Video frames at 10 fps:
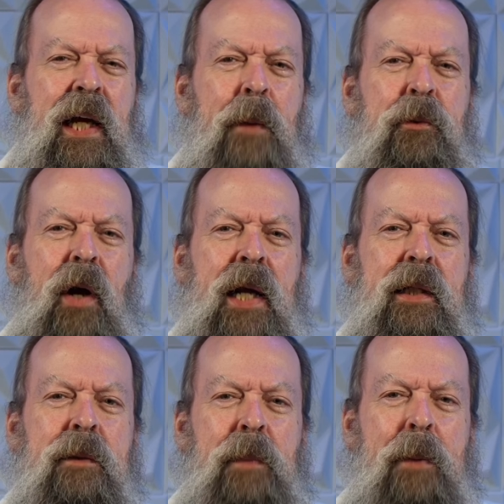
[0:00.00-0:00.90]

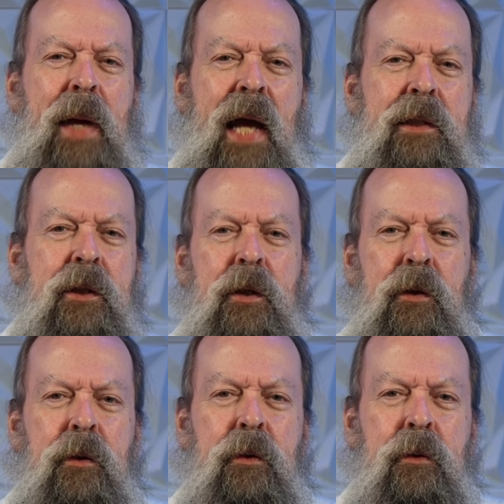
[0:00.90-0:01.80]
upgraded my Mac
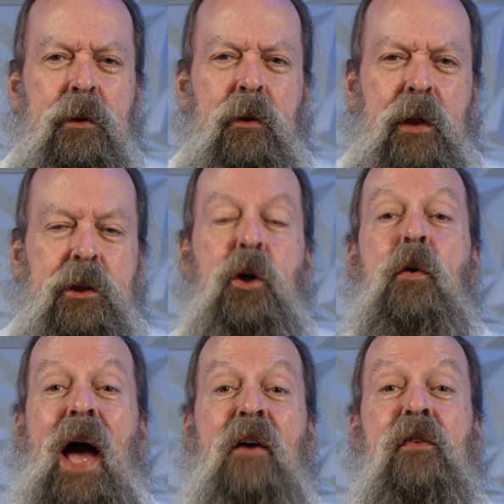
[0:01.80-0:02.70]
2 to a
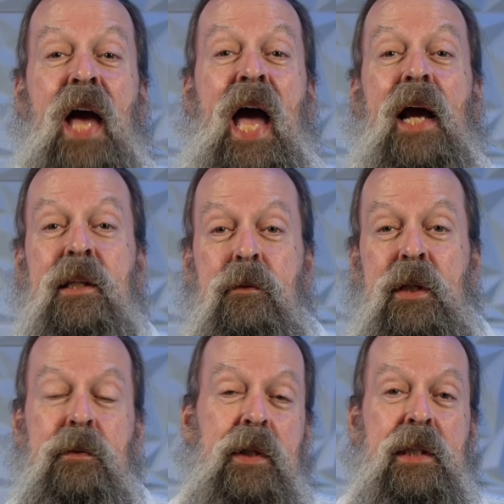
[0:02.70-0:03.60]
2FX,
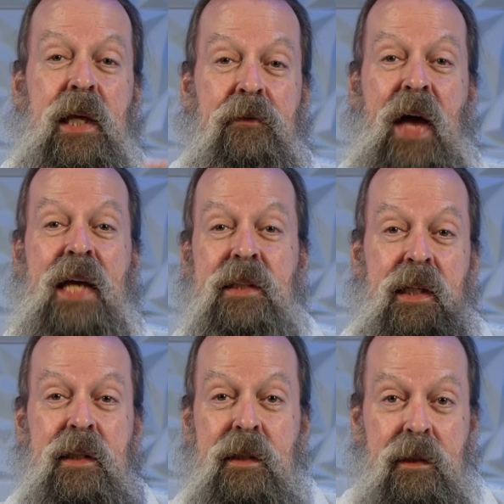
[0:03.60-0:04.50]
which was the
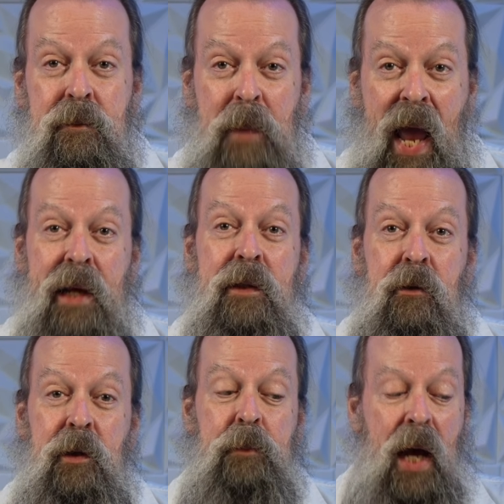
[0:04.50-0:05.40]
fastest Mac you
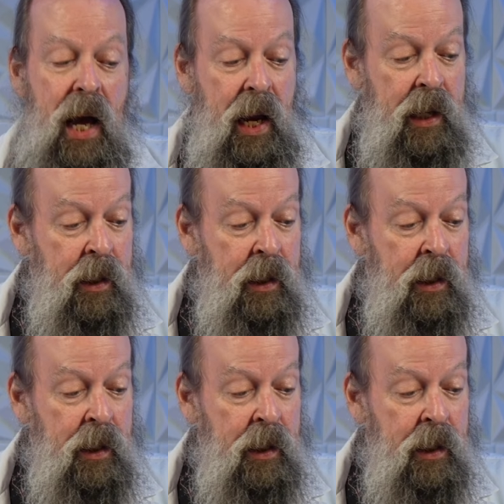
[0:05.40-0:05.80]
could buy.